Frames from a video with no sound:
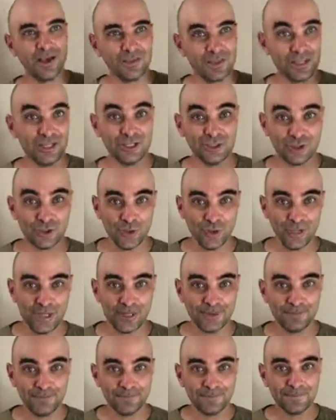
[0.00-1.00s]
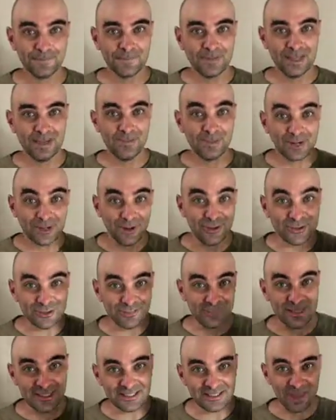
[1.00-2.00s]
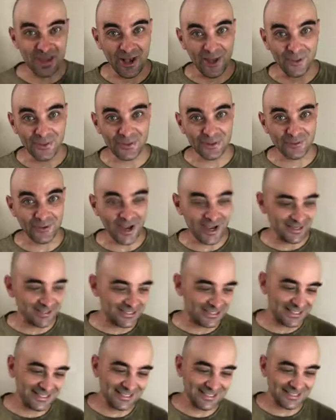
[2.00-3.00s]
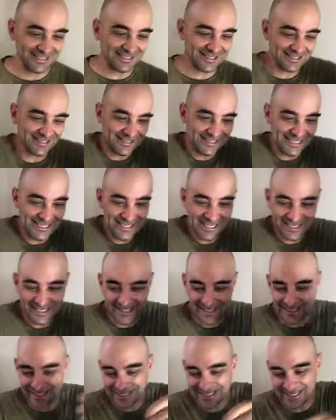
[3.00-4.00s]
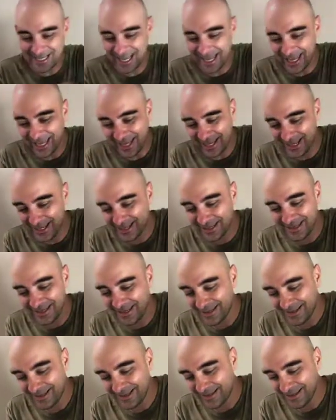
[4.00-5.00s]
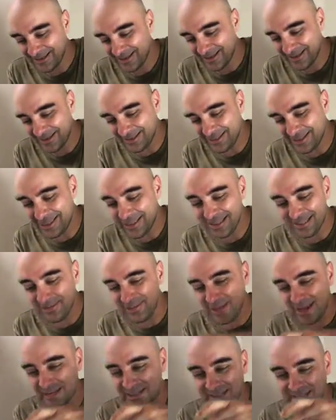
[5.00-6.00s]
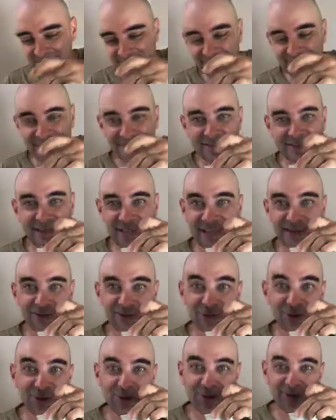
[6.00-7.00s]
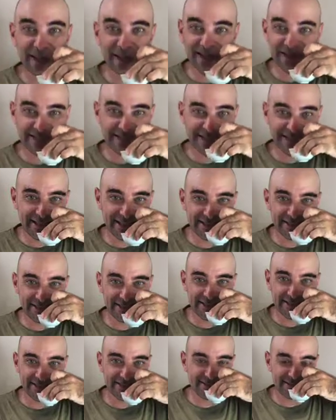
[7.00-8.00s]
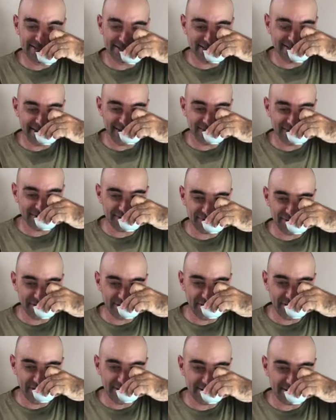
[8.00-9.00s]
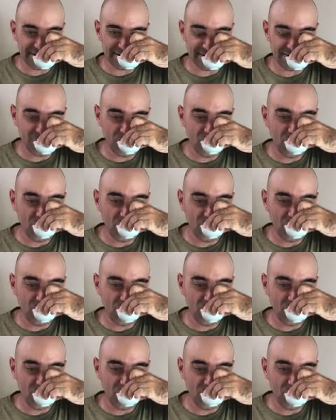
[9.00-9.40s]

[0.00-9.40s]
they can enjoy it, but it also makes them healthy, right? Tea is a medicine. And good organic tea is absolutely a medicine.